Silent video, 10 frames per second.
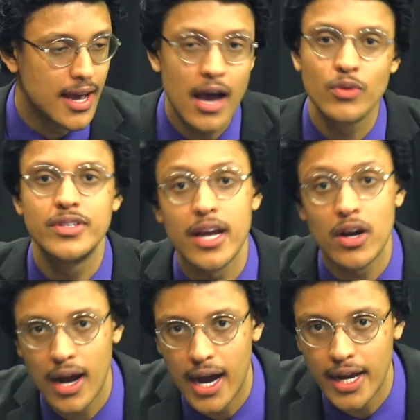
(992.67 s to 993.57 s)
How
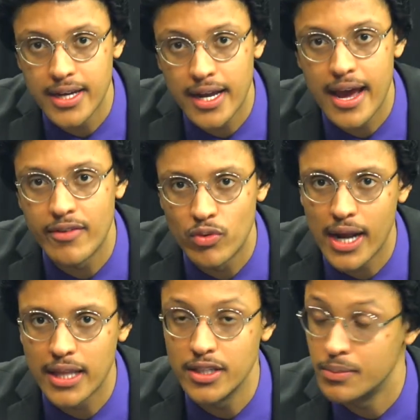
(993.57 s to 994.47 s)
dare I not have
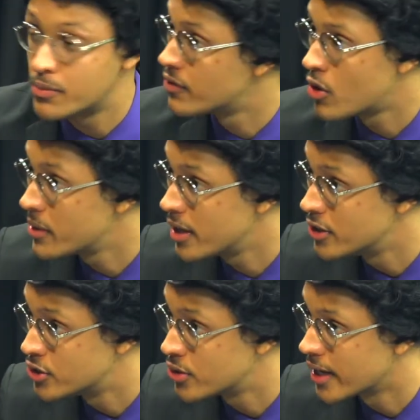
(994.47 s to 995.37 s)
Riley perform
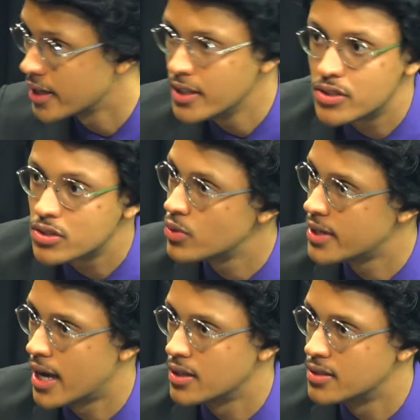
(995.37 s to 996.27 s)
another trick? He's so
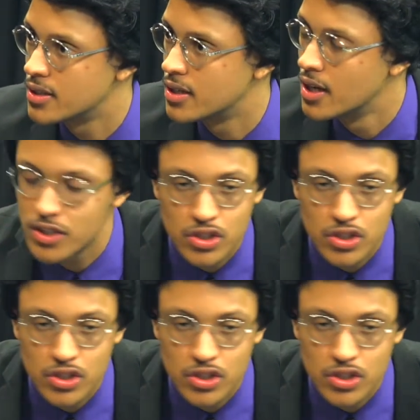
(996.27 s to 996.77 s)
talented,